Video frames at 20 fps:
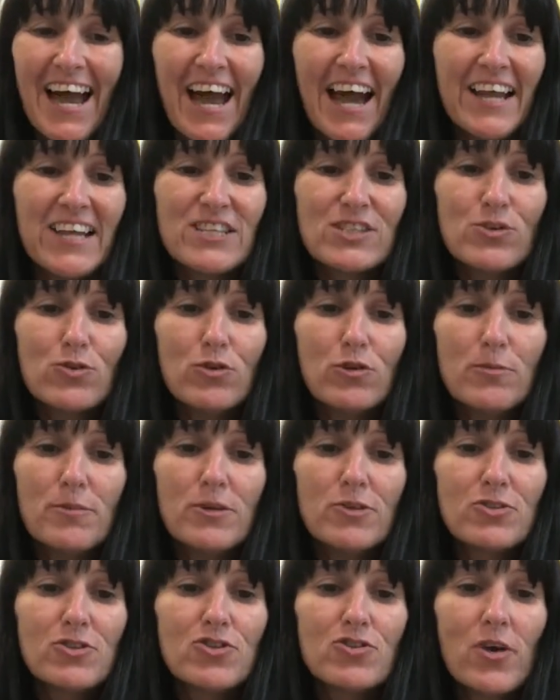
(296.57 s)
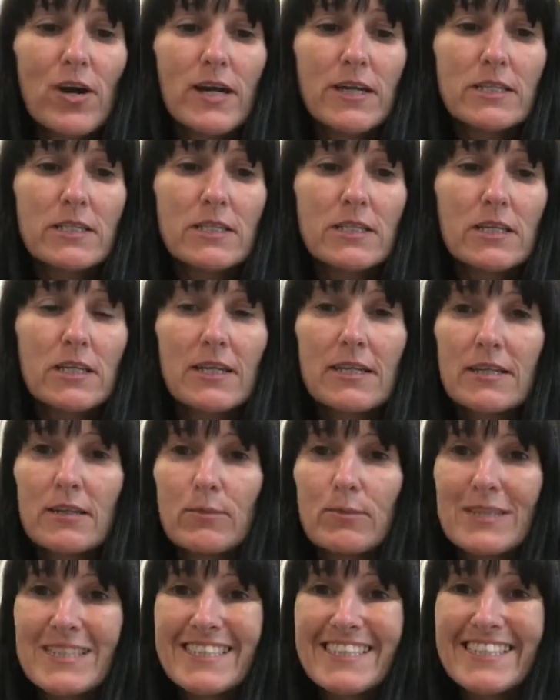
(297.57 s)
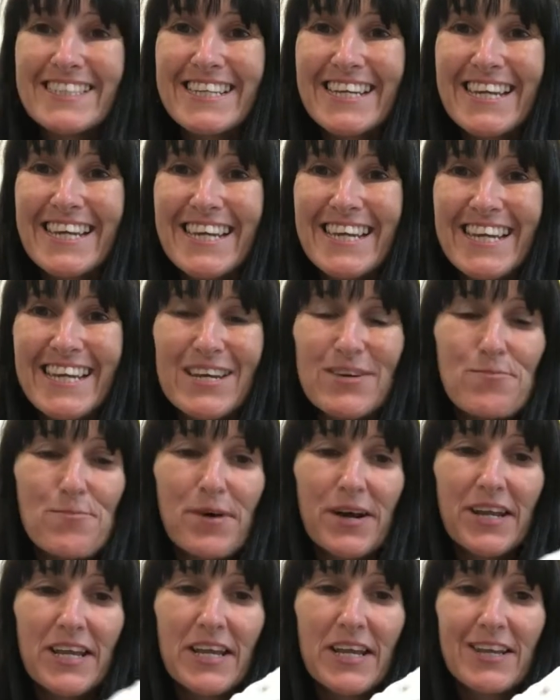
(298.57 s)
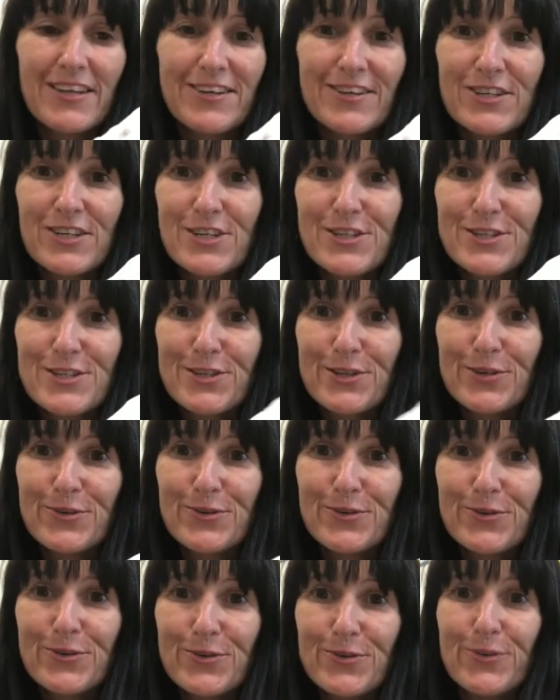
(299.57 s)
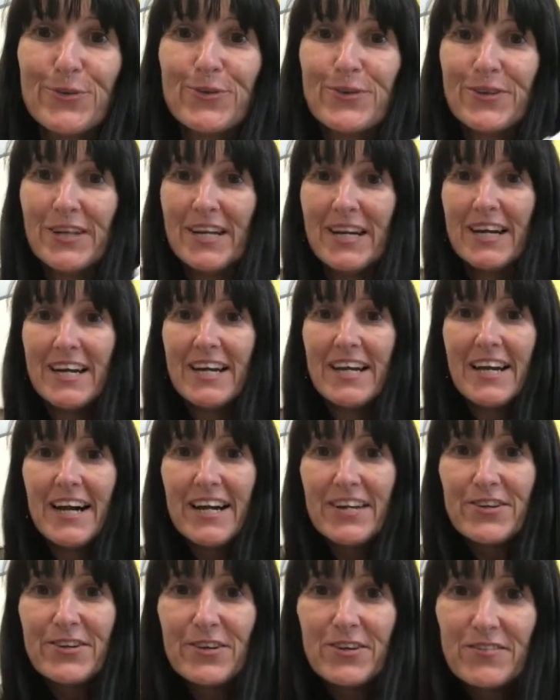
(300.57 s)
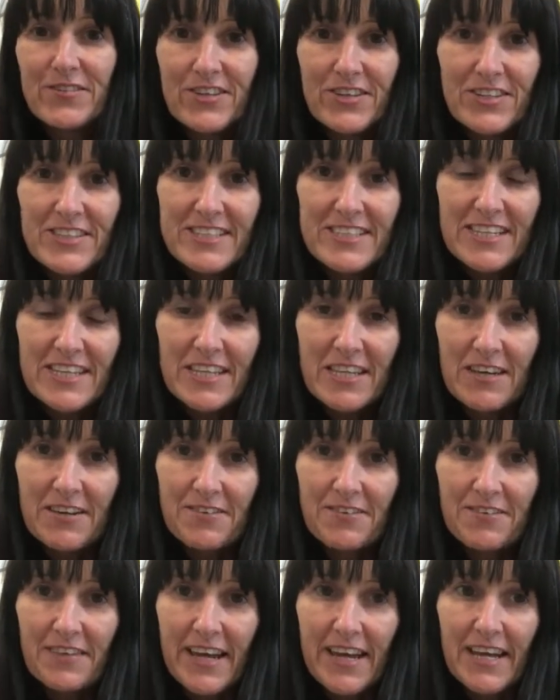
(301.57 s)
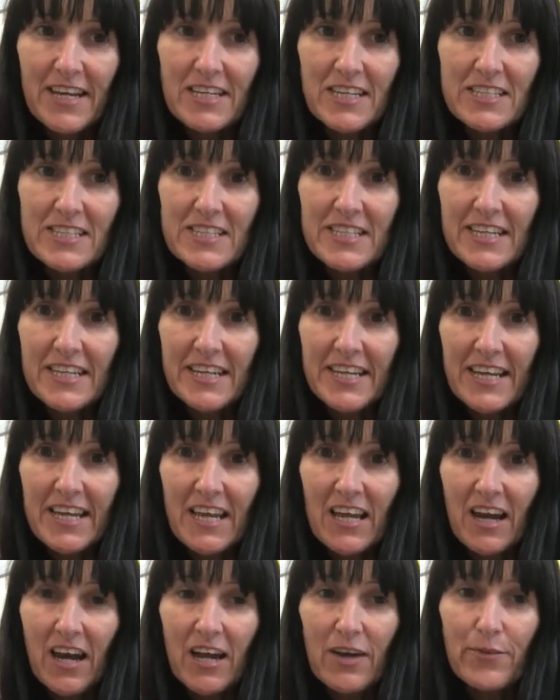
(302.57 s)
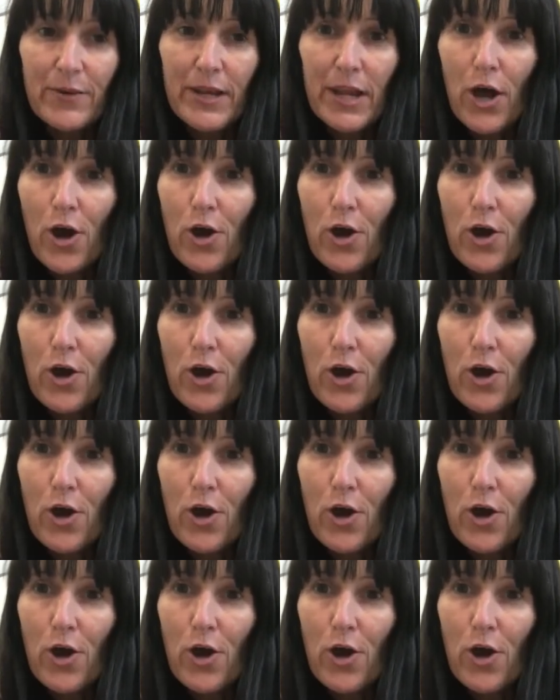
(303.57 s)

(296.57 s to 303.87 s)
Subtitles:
and it's almost dry, still a little bit sticky, but it looks so cool. I don't know if you can see the effect. I went